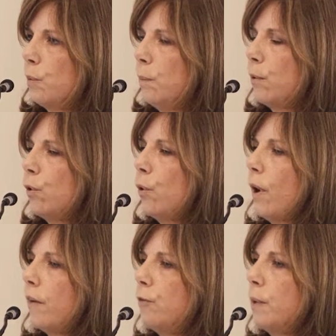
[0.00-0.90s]
people who
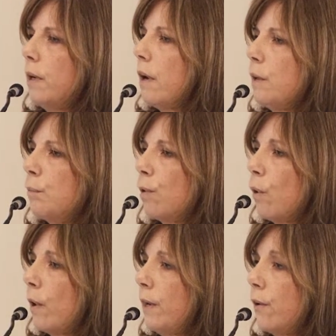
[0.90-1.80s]
have been
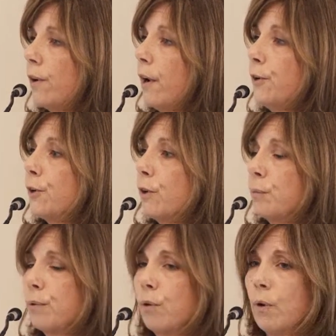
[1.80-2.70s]
unemployed or
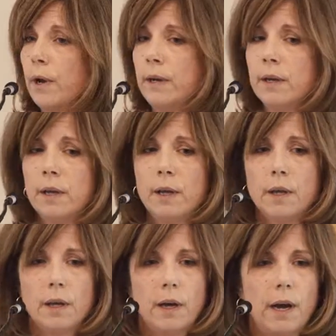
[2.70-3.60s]
underemployed
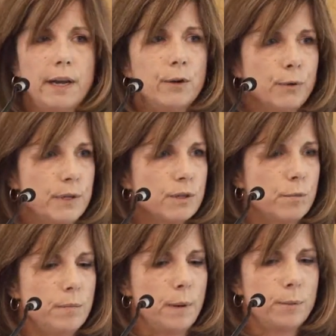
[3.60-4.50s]
in
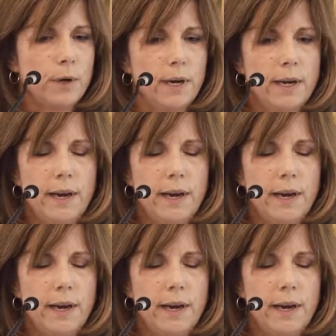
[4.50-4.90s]
recent memory.